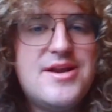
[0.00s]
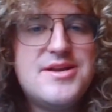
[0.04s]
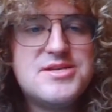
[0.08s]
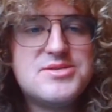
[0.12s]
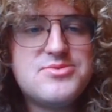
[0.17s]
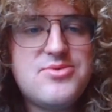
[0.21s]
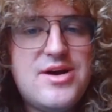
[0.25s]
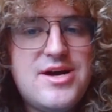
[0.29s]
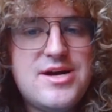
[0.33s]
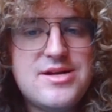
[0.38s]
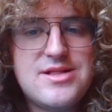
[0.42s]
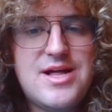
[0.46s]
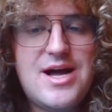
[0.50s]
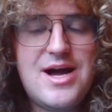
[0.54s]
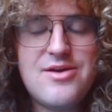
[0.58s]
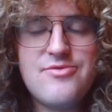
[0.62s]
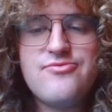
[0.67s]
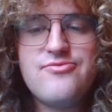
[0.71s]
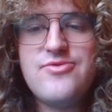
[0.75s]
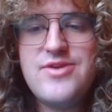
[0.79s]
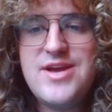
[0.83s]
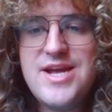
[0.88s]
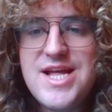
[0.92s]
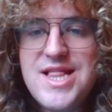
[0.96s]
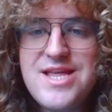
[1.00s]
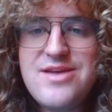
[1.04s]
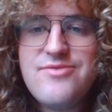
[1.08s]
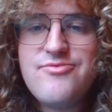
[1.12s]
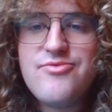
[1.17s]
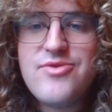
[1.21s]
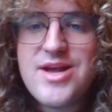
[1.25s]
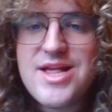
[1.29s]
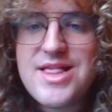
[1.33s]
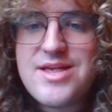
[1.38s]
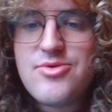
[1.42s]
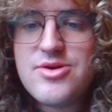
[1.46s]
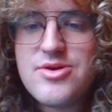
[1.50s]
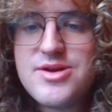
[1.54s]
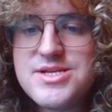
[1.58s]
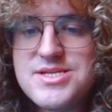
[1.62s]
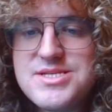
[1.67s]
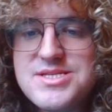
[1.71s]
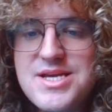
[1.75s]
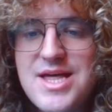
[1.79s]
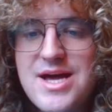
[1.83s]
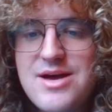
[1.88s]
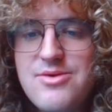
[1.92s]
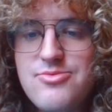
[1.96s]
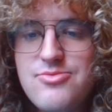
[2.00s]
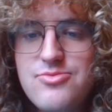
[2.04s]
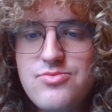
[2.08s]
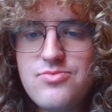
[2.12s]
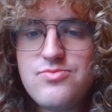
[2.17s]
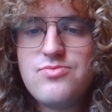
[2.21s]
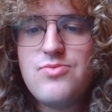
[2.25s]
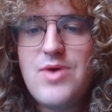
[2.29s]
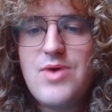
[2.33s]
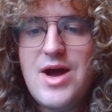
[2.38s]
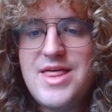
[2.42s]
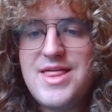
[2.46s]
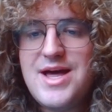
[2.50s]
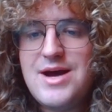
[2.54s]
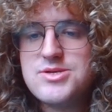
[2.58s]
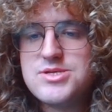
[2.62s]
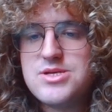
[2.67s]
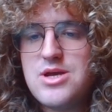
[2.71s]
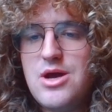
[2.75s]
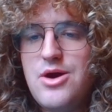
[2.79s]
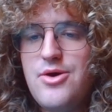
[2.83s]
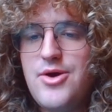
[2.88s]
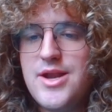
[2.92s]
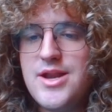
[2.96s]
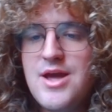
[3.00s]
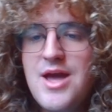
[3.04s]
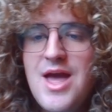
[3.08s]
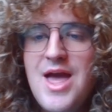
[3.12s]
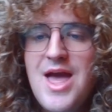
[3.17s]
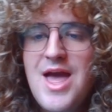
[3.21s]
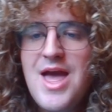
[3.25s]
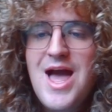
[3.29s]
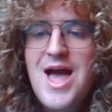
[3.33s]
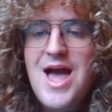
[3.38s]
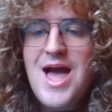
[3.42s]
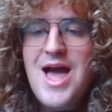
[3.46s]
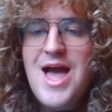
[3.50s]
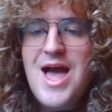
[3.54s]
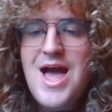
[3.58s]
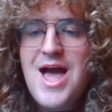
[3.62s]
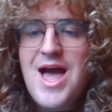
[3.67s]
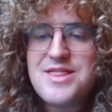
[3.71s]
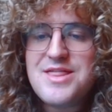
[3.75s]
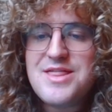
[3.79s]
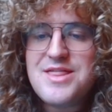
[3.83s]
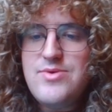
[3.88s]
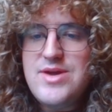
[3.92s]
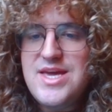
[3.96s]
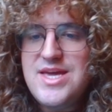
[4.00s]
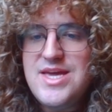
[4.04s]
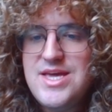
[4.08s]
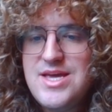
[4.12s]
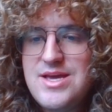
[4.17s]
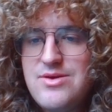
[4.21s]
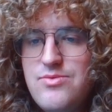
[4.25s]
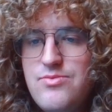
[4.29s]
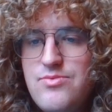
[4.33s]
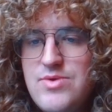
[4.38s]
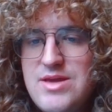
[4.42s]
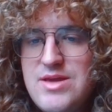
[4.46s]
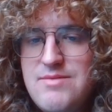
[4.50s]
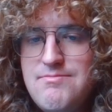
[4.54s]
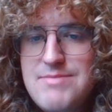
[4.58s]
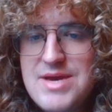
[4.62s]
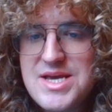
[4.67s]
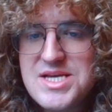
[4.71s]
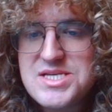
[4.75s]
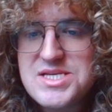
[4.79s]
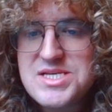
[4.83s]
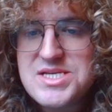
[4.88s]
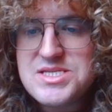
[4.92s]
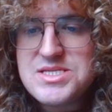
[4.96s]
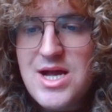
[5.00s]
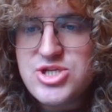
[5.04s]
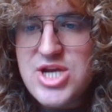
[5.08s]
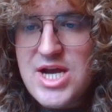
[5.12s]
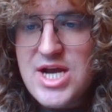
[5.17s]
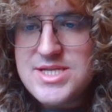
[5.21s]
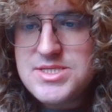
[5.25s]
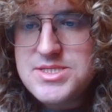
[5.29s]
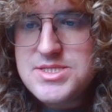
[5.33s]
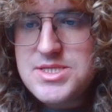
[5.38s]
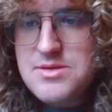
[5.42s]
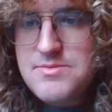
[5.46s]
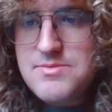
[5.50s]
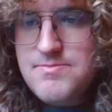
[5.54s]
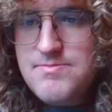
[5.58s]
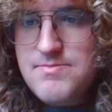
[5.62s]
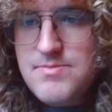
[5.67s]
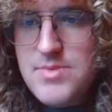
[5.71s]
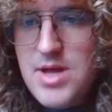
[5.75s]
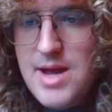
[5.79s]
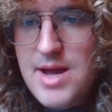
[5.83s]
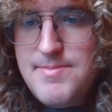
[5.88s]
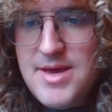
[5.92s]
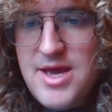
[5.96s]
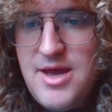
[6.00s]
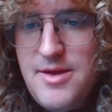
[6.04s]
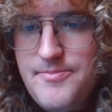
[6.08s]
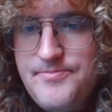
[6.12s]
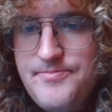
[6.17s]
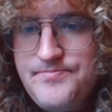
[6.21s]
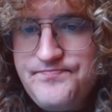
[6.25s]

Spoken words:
as well. I really, really wanted to see where that was going. I think we missed our chance a bit.